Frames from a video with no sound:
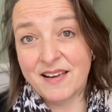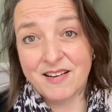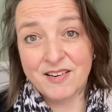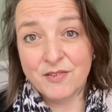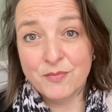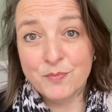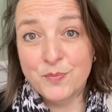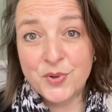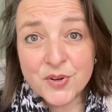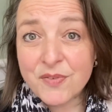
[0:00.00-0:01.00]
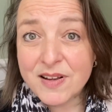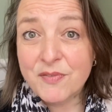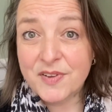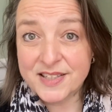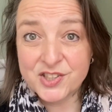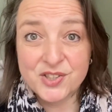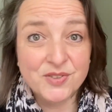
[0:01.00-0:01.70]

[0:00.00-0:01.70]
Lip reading: are beautifully finished.